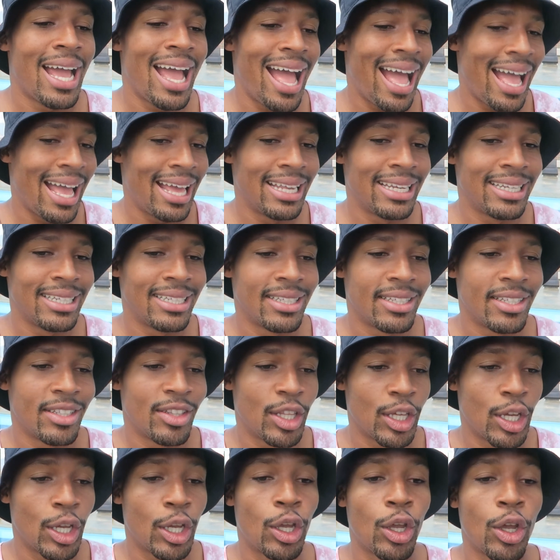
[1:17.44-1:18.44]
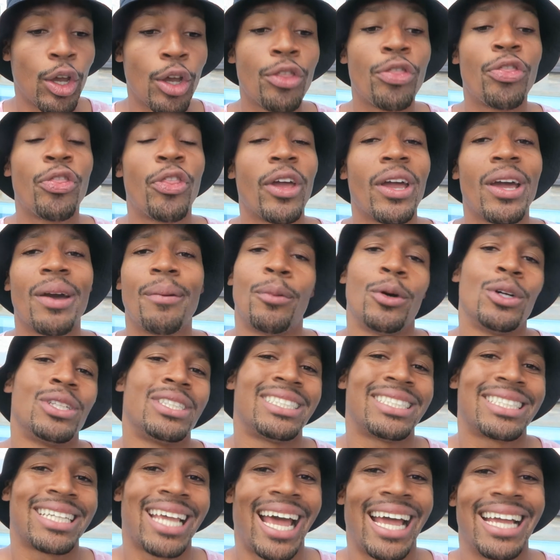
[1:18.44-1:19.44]
And the good thing about
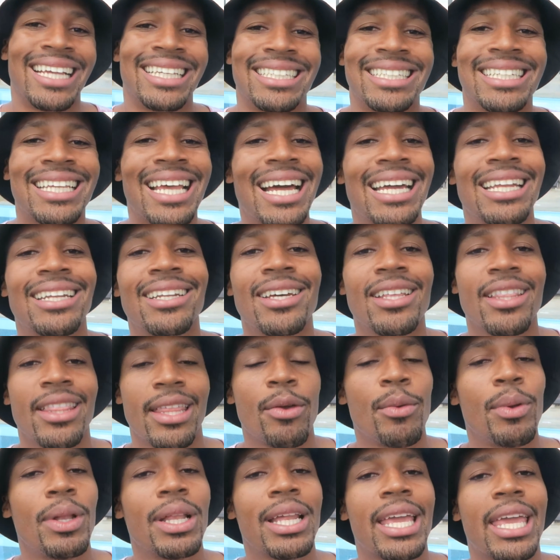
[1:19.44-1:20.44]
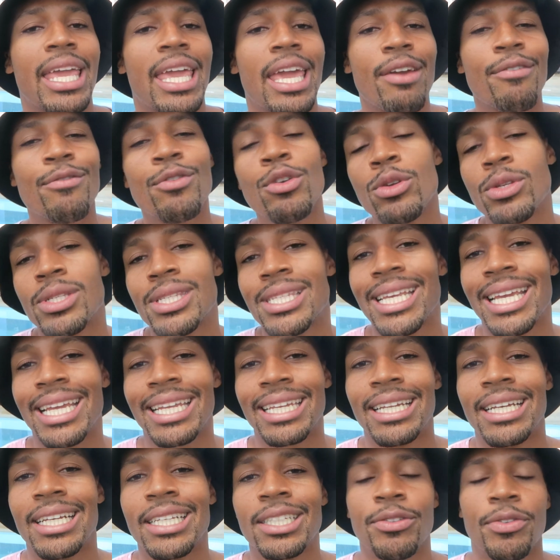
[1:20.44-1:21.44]
Skyscanner, they will give you
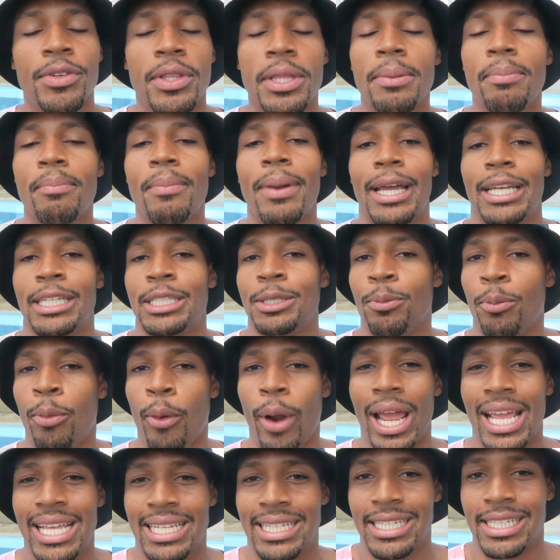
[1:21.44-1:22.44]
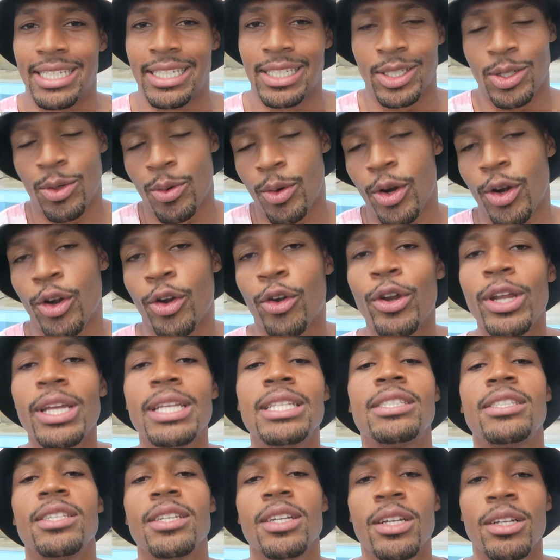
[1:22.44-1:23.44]
signals for the best prices. So a
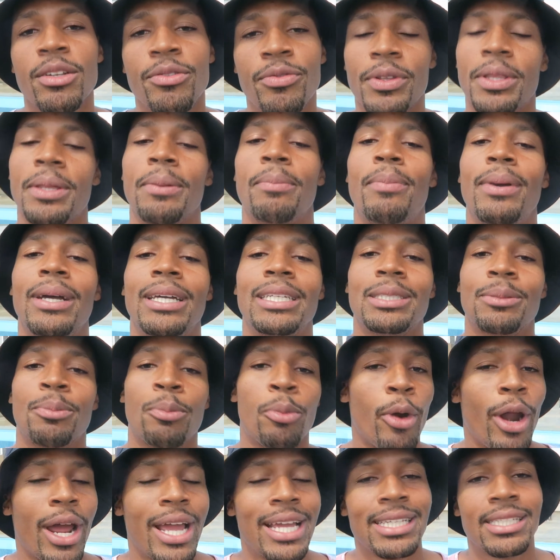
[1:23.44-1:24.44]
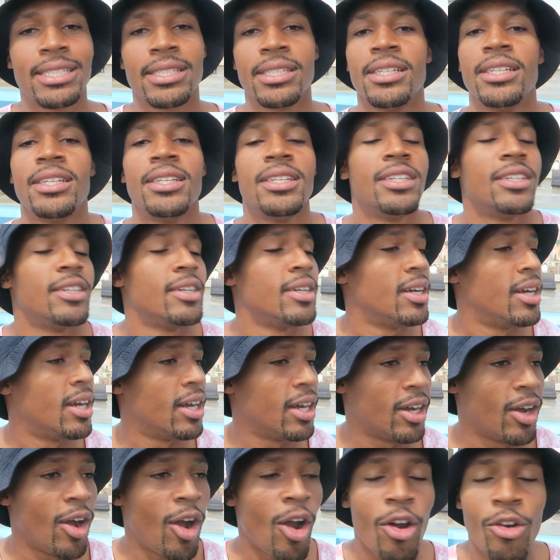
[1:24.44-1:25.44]
green circle for the best price,
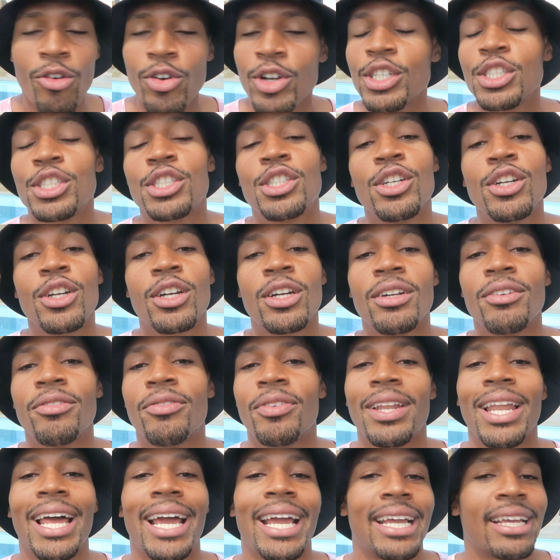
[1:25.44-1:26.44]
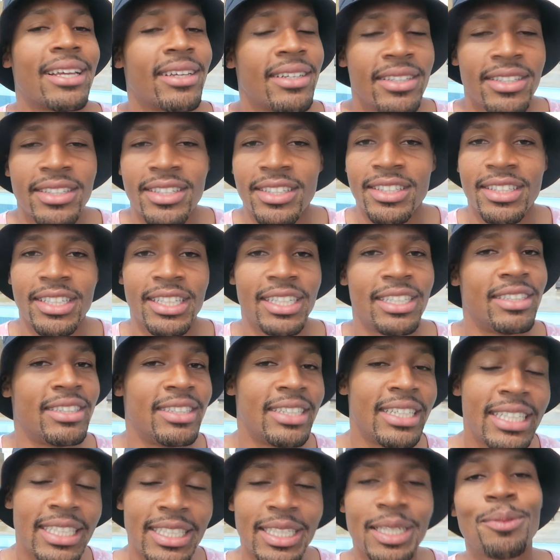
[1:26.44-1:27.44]
uh, orange circle for like the
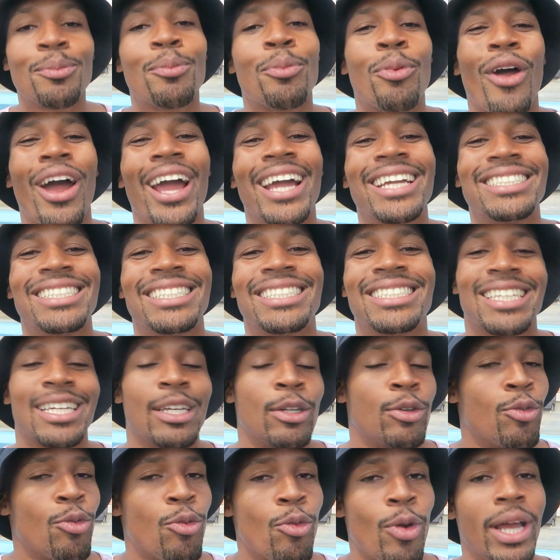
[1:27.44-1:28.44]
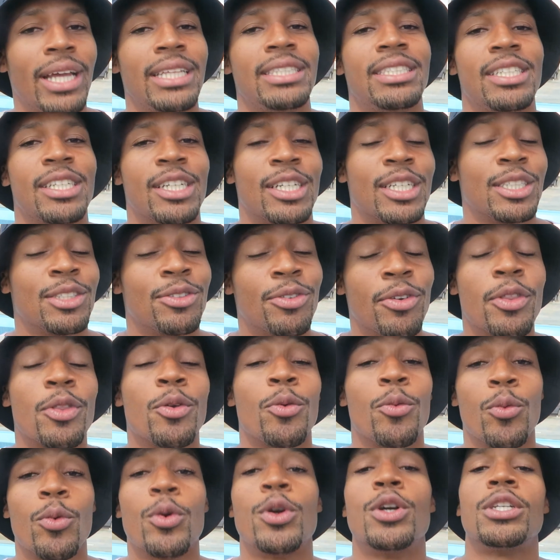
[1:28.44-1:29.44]
decent prices, and red circles for the
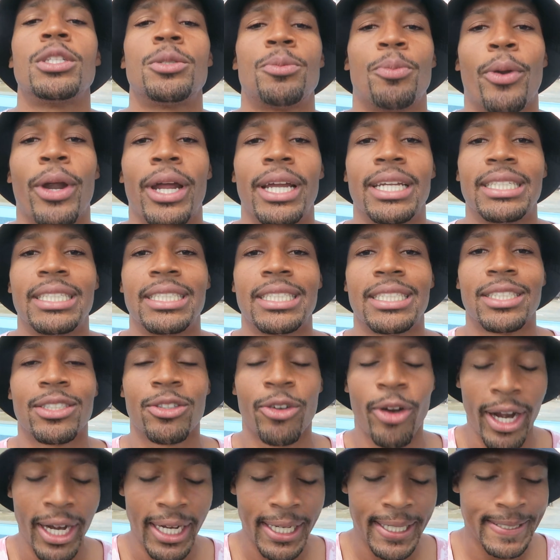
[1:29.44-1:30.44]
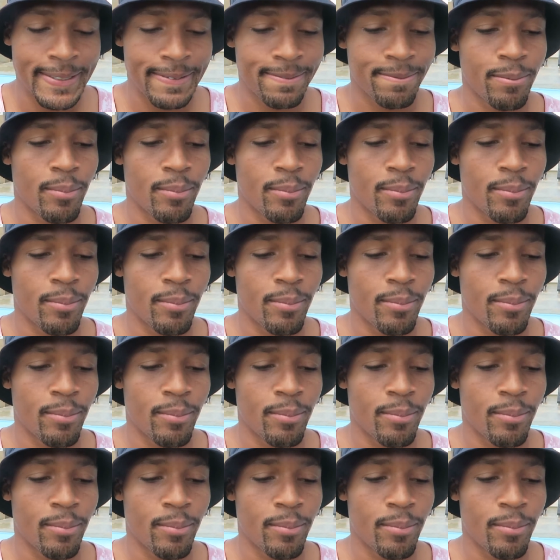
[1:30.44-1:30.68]
worst prices, right?